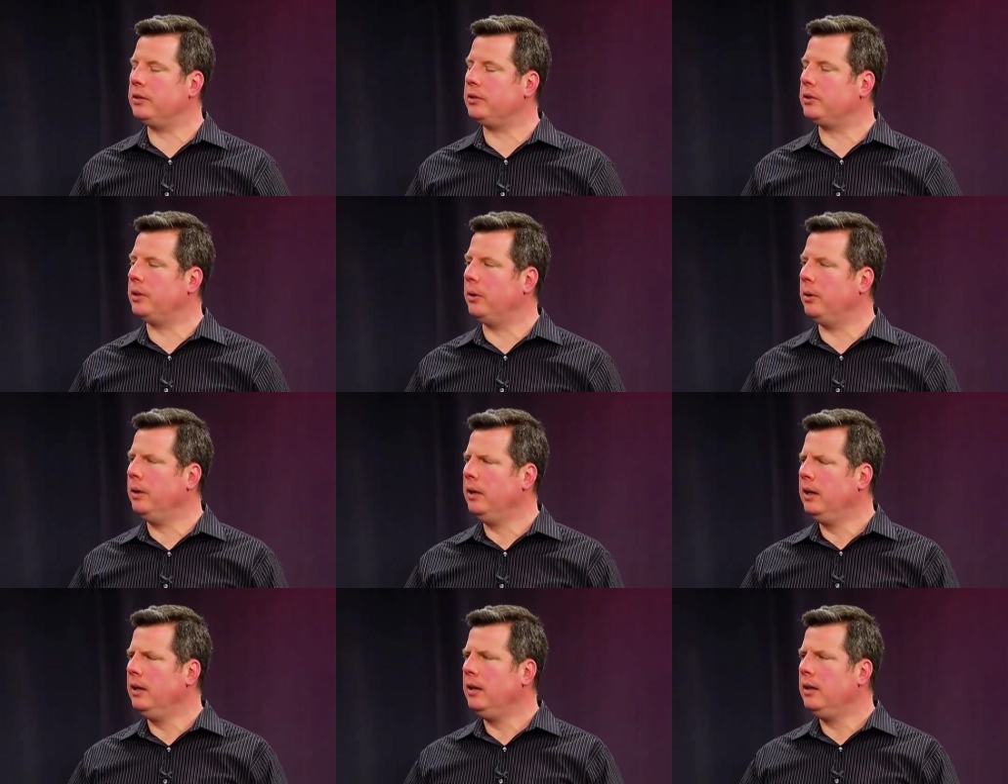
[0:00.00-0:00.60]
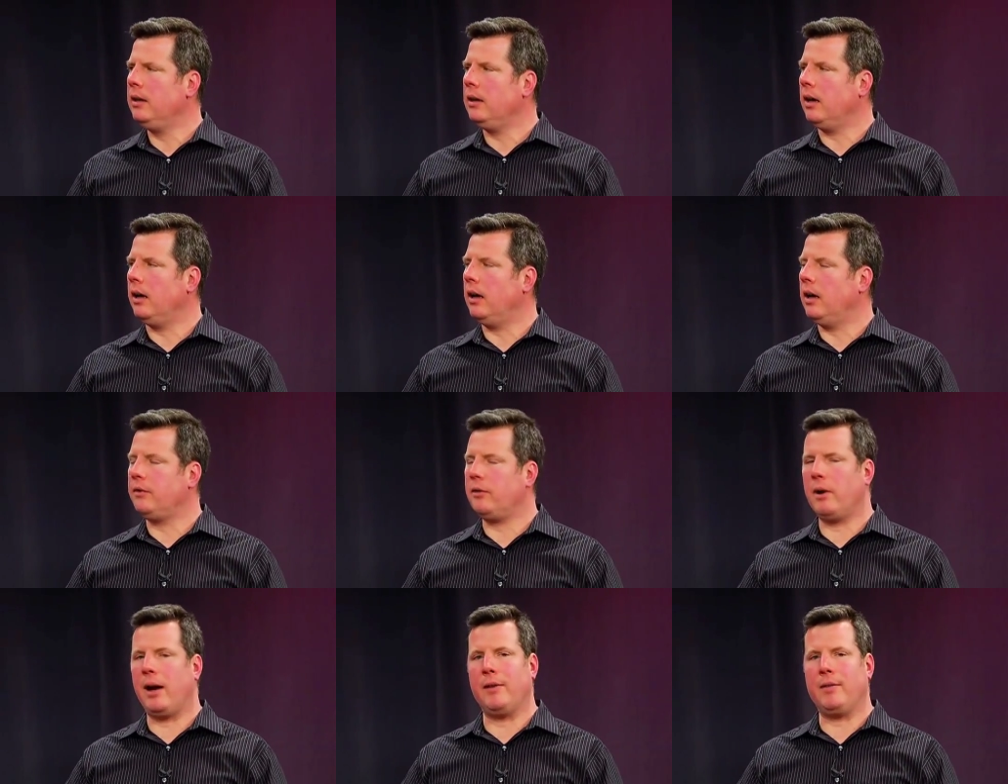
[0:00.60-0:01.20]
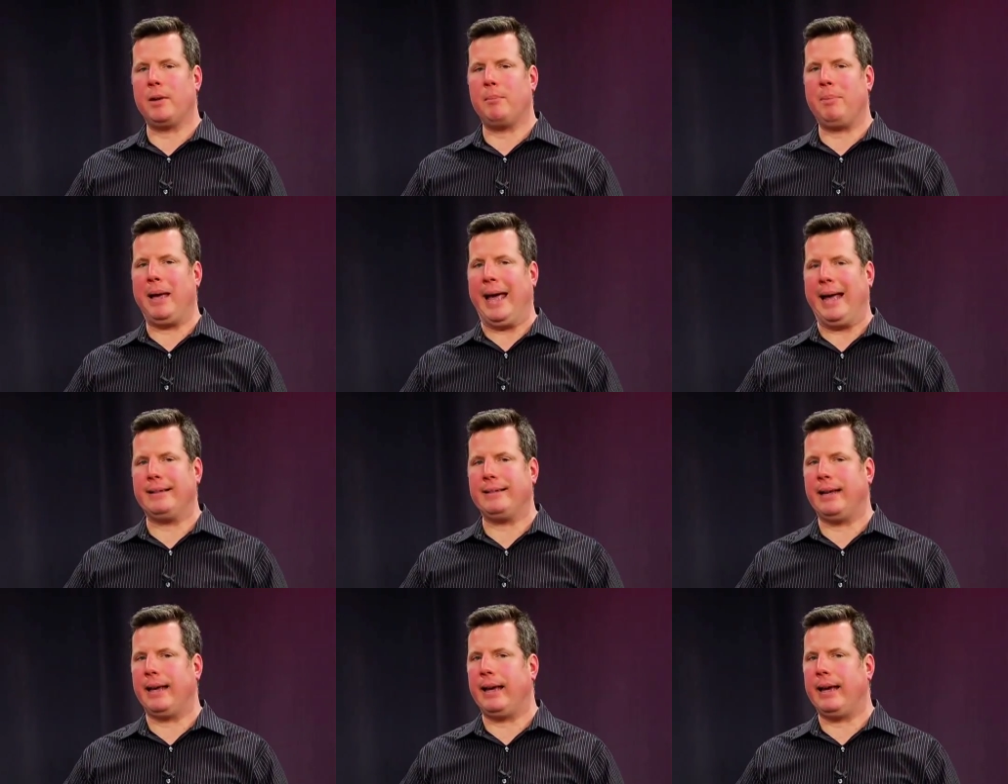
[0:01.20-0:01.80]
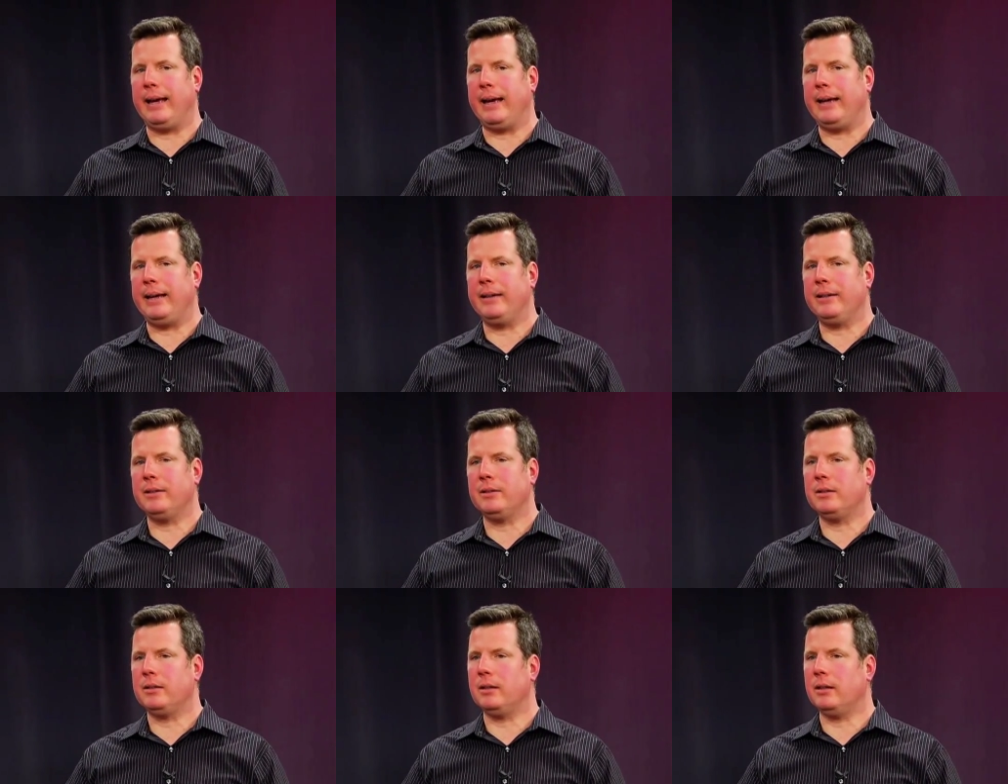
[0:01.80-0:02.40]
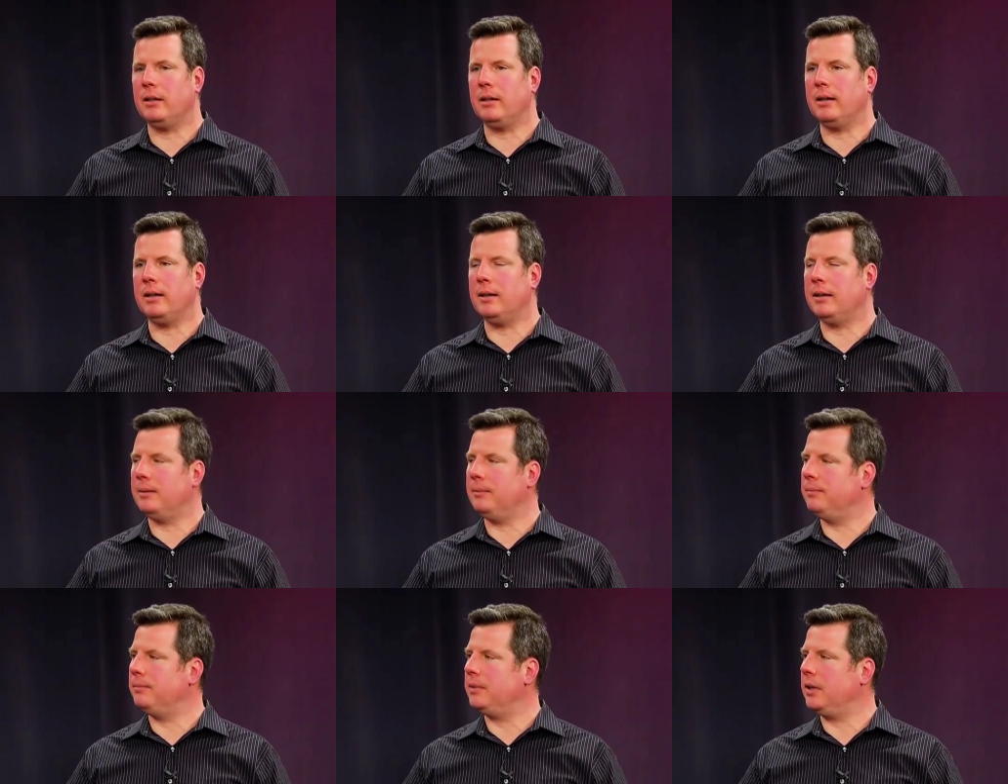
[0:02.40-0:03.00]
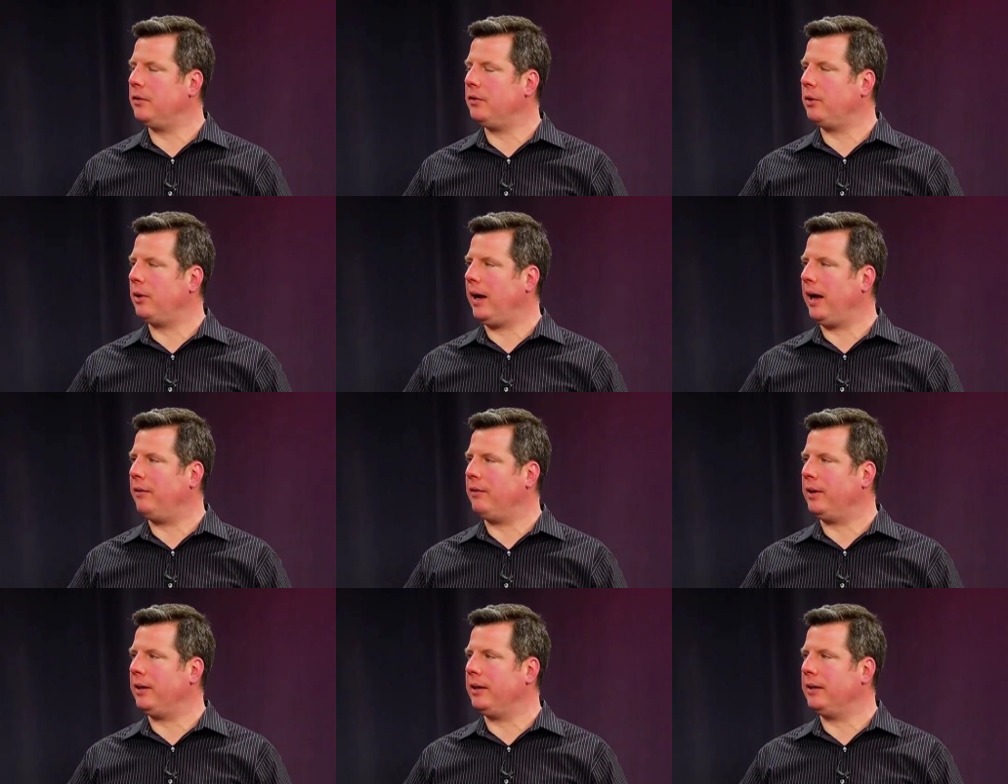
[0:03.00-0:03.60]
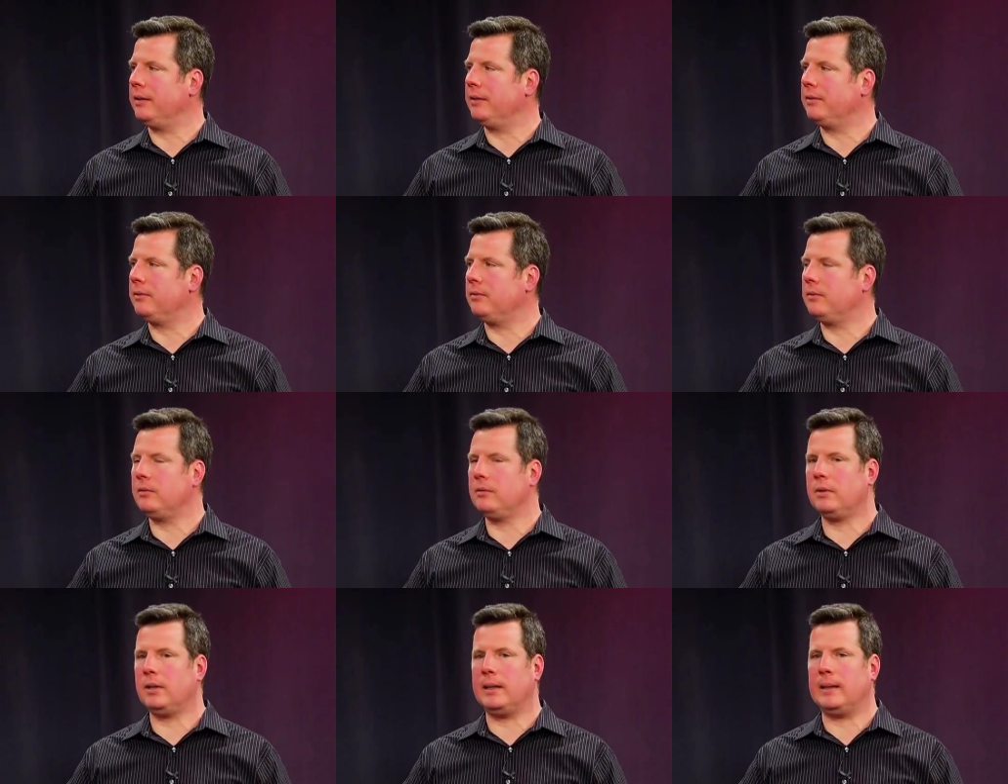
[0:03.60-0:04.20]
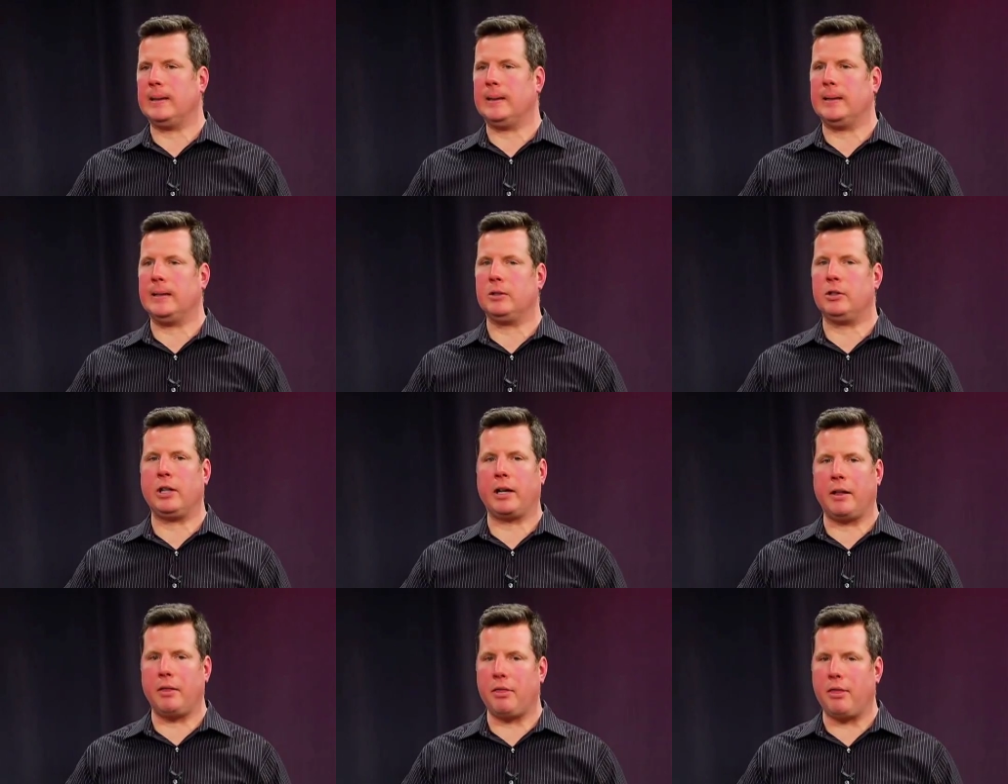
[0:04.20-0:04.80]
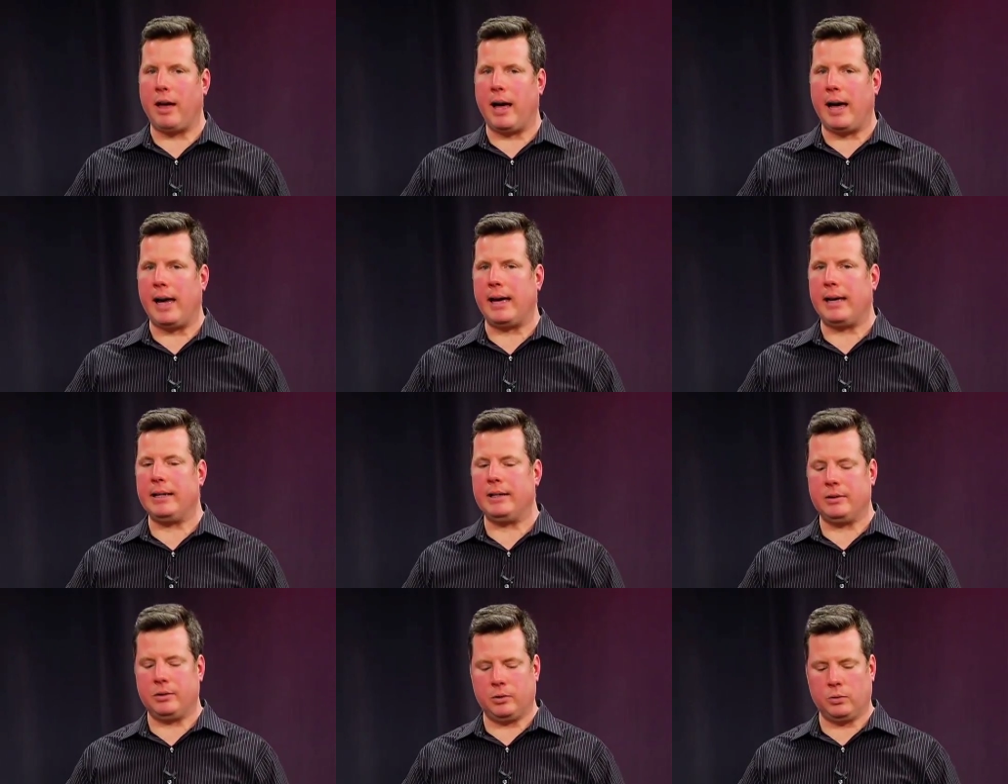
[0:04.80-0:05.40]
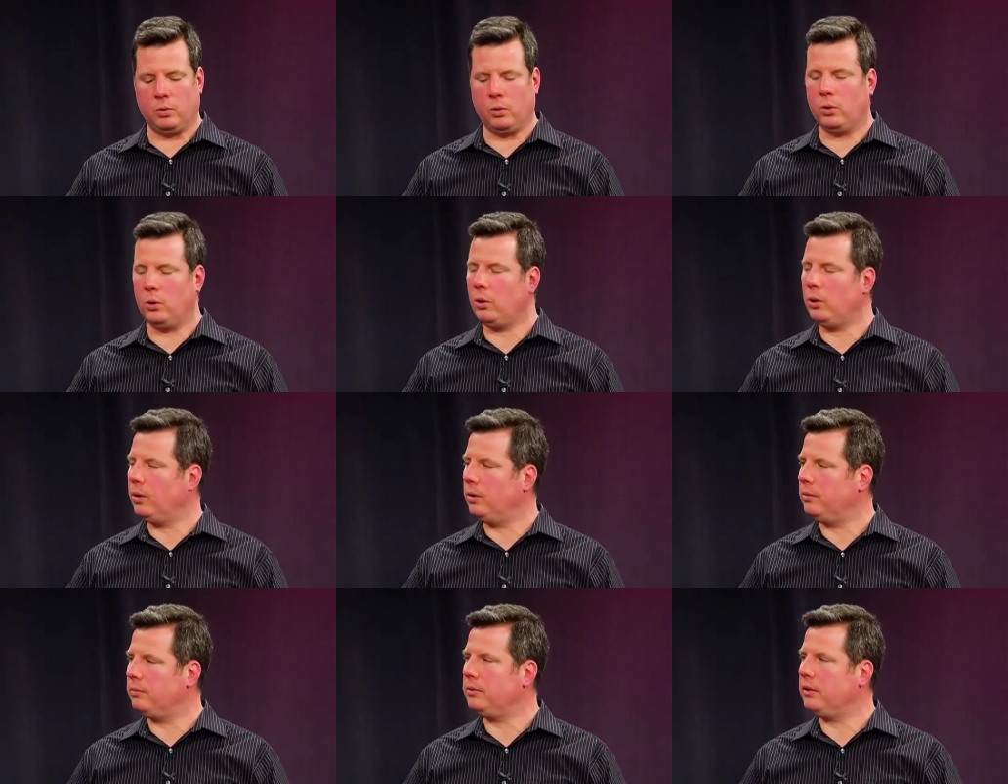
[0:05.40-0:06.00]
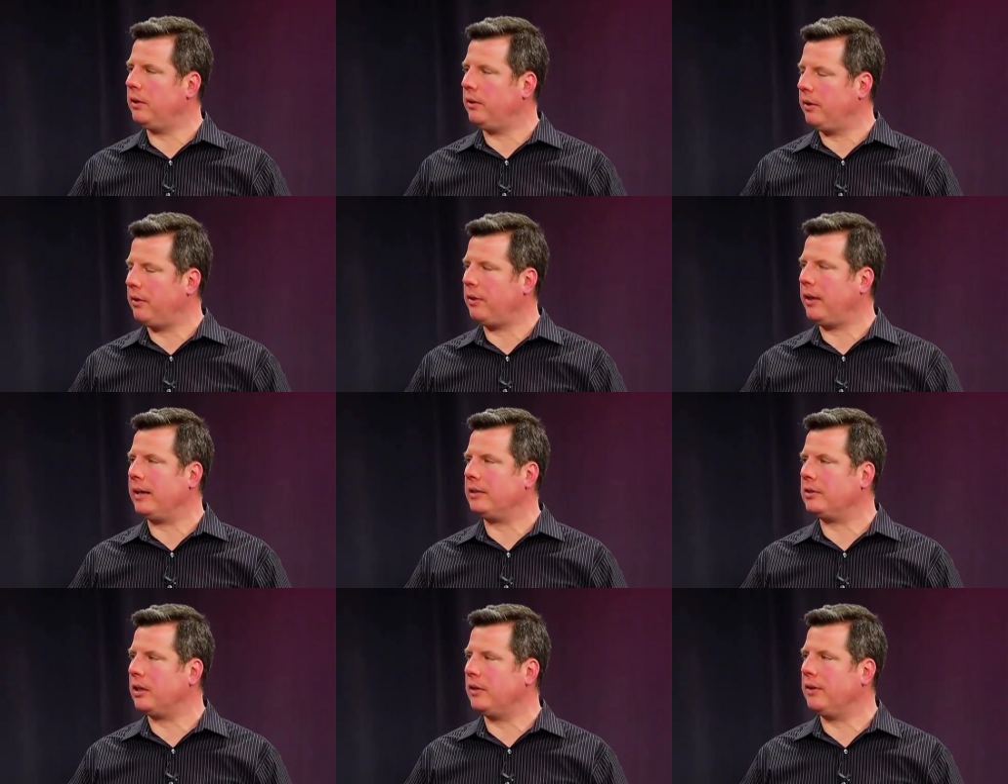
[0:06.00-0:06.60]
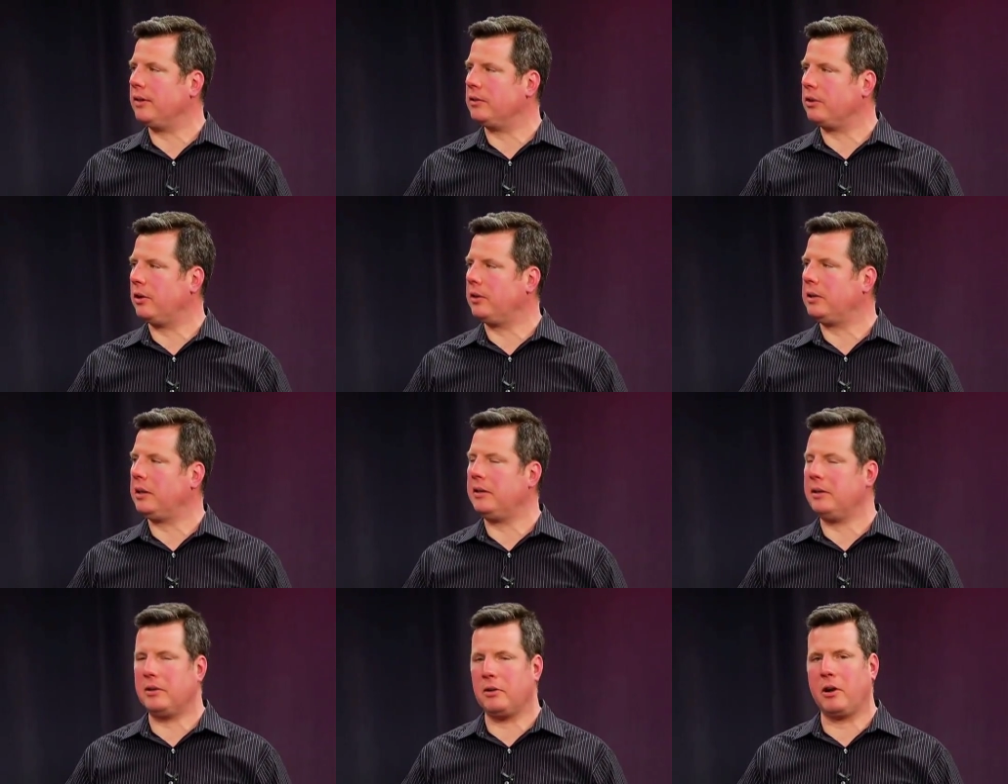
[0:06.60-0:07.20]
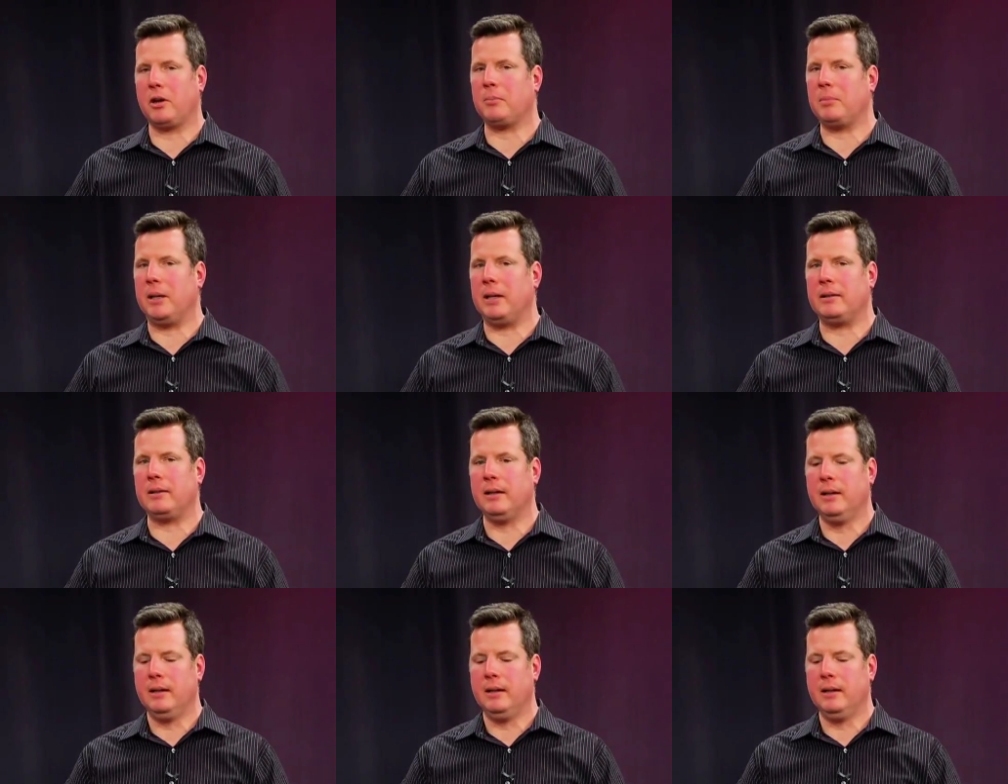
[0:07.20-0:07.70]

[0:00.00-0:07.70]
So uh, if you're having pate, um, if you're having uh, chicken thighs or, you know, the Thanksgiving turkey, the dark meat,